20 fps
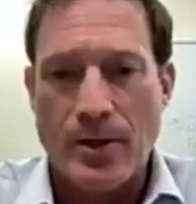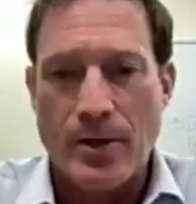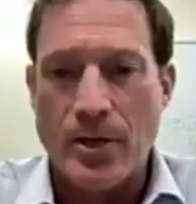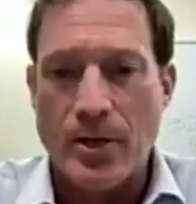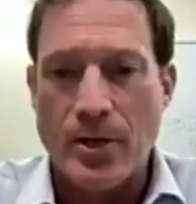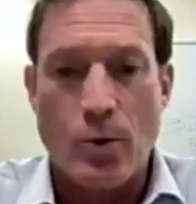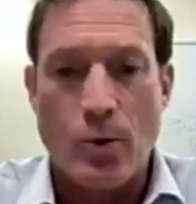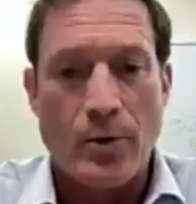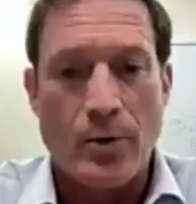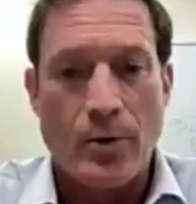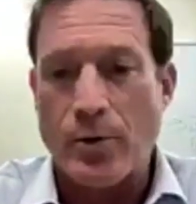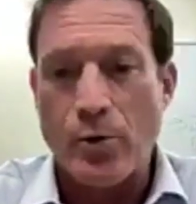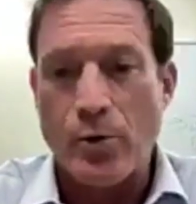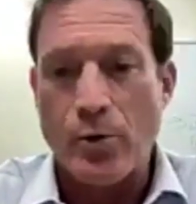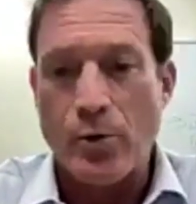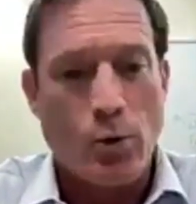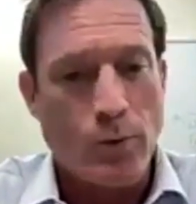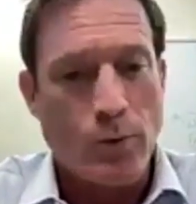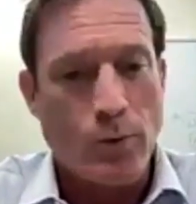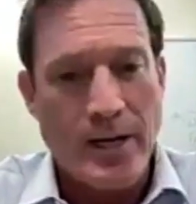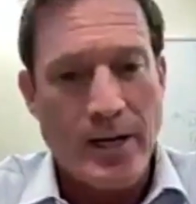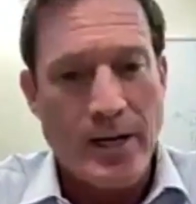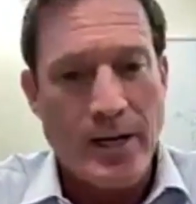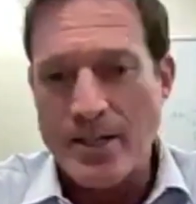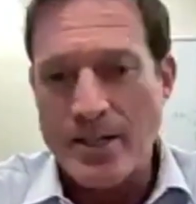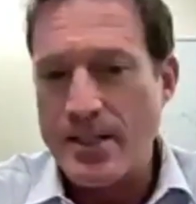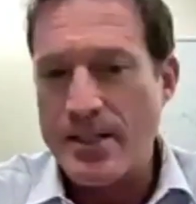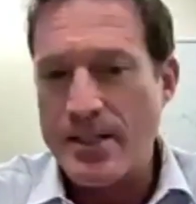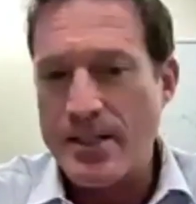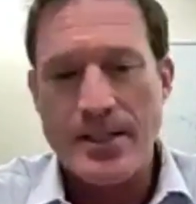we can go with renewal
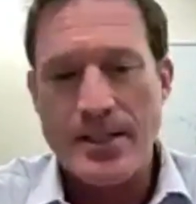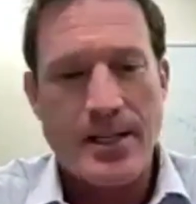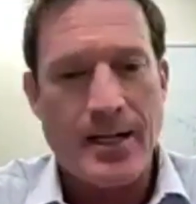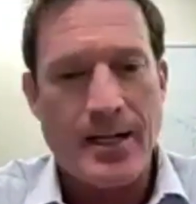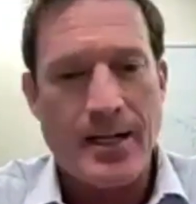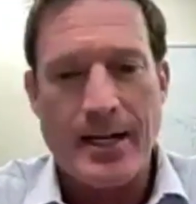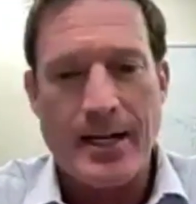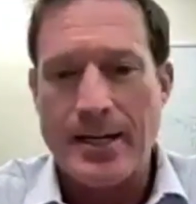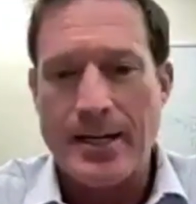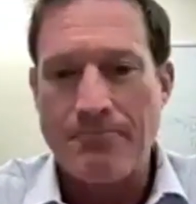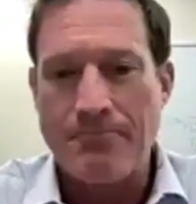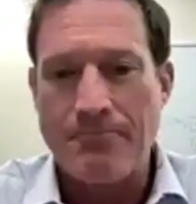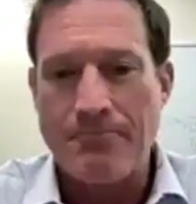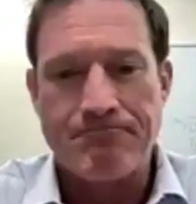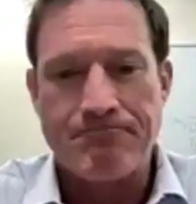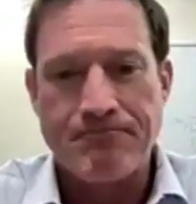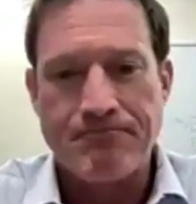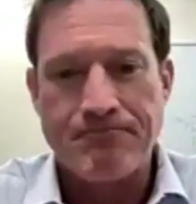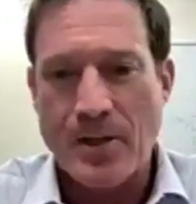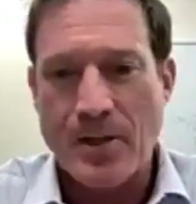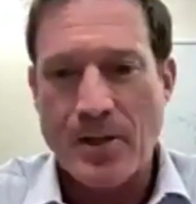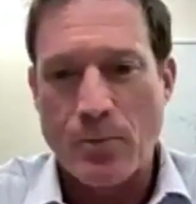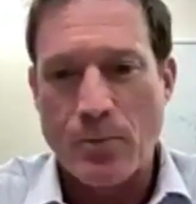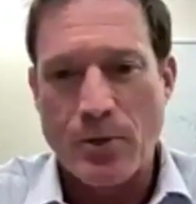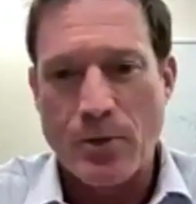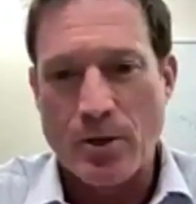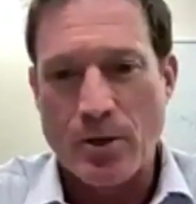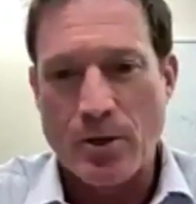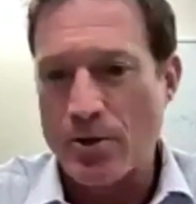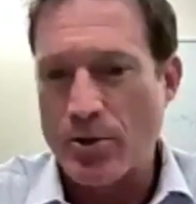rates, we
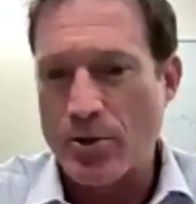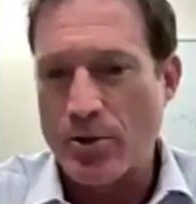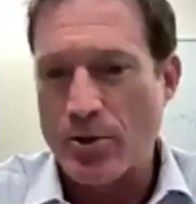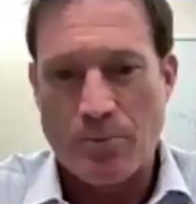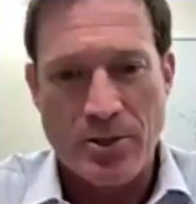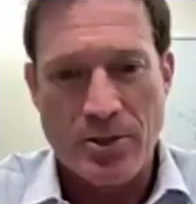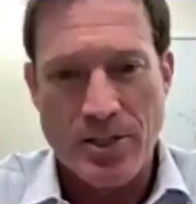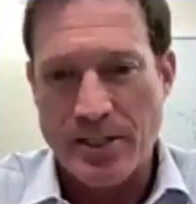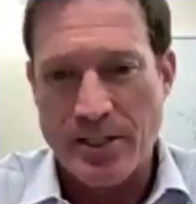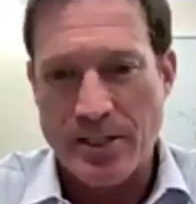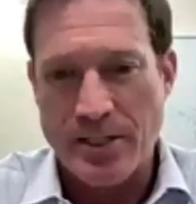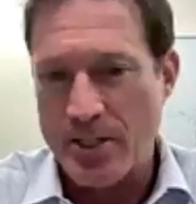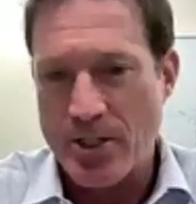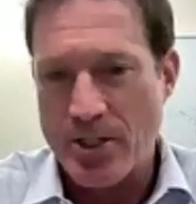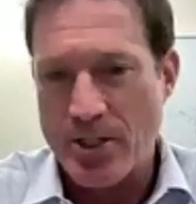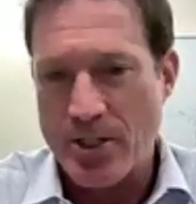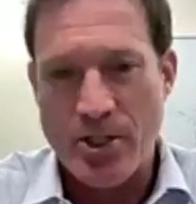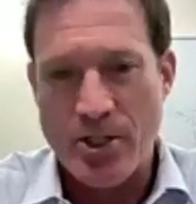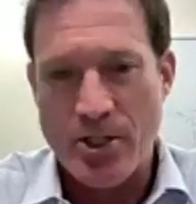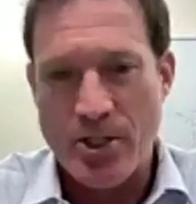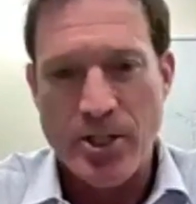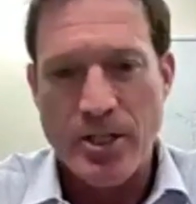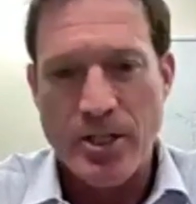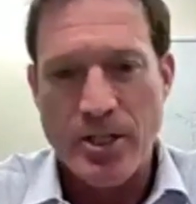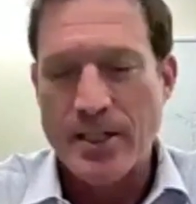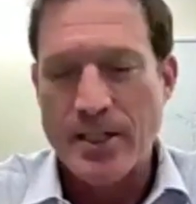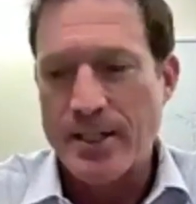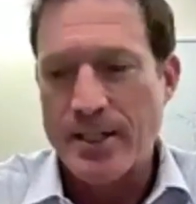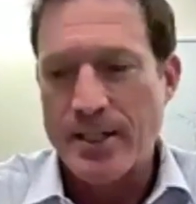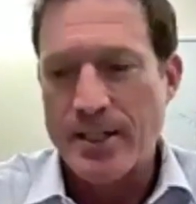can go with churn percentage,
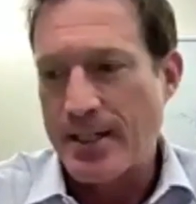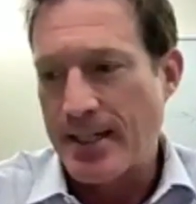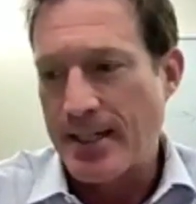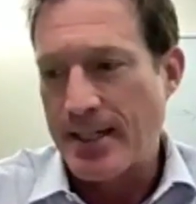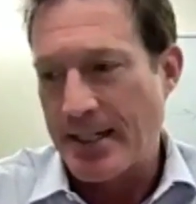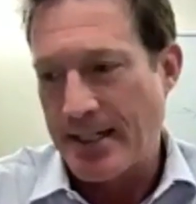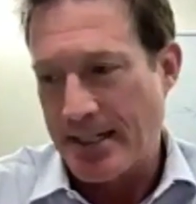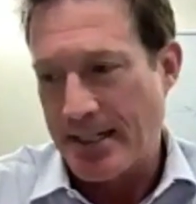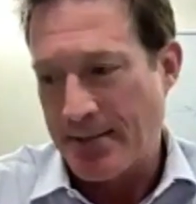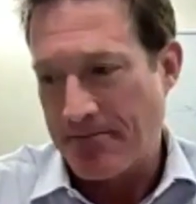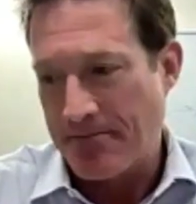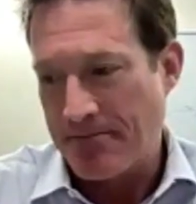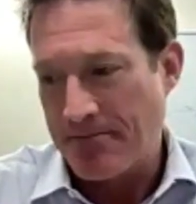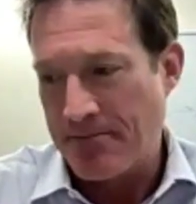yeah,